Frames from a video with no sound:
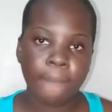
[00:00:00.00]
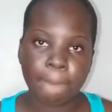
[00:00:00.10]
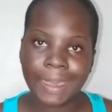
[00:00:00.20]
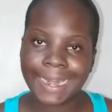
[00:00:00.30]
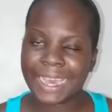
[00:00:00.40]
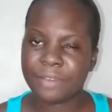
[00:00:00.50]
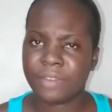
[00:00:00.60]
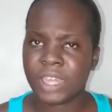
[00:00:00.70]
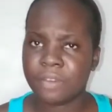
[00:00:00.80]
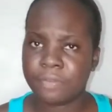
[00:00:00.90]
make like a
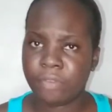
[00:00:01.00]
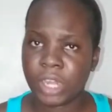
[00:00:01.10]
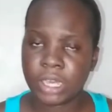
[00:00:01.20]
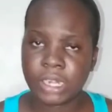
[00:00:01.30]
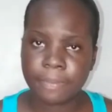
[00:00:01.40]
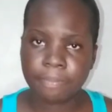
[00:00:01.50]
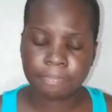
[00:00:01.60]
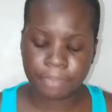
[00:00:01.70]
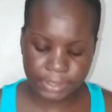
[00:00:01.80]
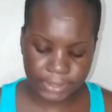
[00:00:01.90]
little video clip
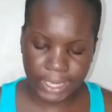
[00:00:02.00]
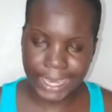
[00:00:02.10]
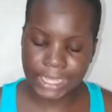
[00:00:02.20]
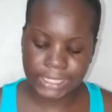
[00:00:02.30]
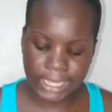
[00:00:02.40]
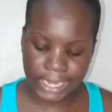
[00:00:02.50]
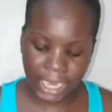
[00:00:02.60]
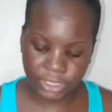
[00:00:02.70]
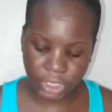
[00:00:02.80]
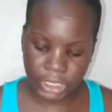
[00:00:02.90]
so you guys can
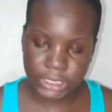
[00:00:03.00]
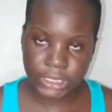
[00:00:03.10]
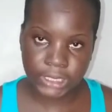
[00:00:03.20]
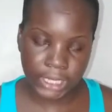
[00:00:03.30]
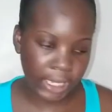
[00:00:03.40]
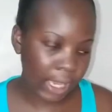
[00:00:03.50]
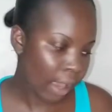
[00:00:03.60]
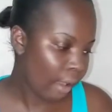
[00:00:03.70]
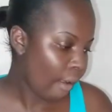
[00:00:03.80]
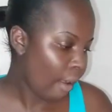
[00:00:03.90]
actually see
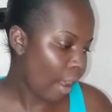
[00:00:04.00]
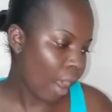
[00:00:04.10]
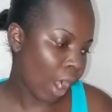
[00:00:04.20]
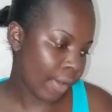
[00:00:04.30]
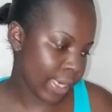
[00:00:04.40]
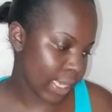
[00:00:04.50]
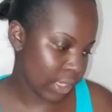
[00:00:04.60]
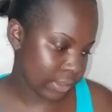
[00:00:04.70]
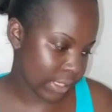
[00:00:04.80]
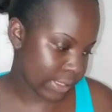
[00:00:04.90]
how you can
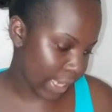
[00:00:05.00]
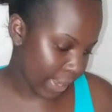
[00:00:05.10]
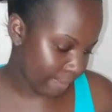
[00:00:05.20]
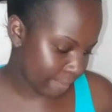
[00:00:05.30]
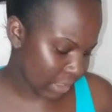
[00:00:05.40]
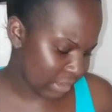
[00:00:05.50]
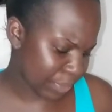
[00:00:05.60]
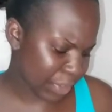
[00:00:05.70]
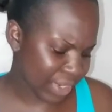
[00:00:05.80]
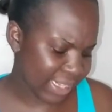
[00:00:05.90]
use the tape but
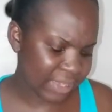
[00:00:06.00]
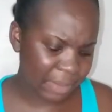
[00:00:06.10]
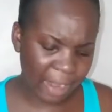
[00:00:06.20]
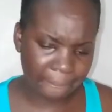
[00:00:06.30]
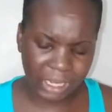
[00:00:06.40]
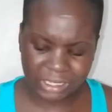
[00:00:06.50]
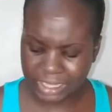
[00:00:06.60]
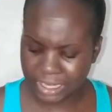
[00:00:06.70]
we're not using in a box